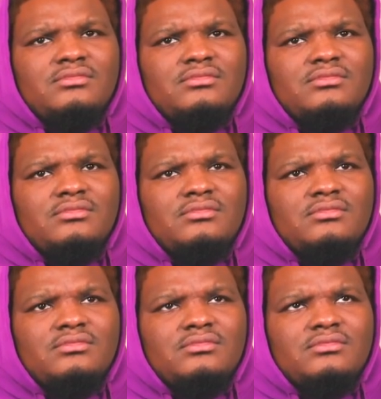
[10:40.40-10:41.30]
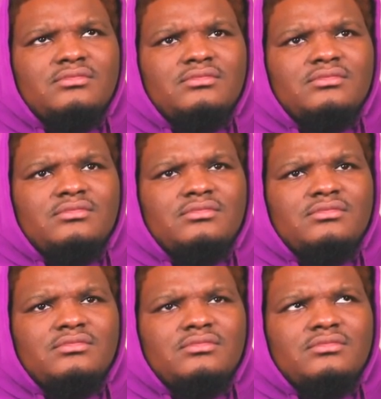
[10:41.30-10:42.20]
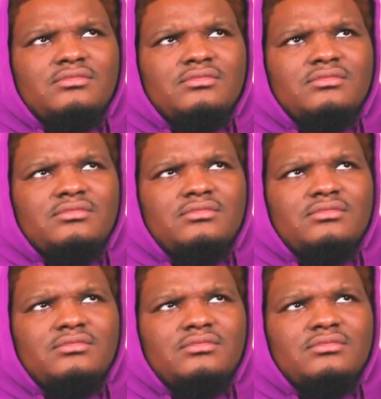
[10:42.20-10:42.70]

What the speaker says: (not speaking)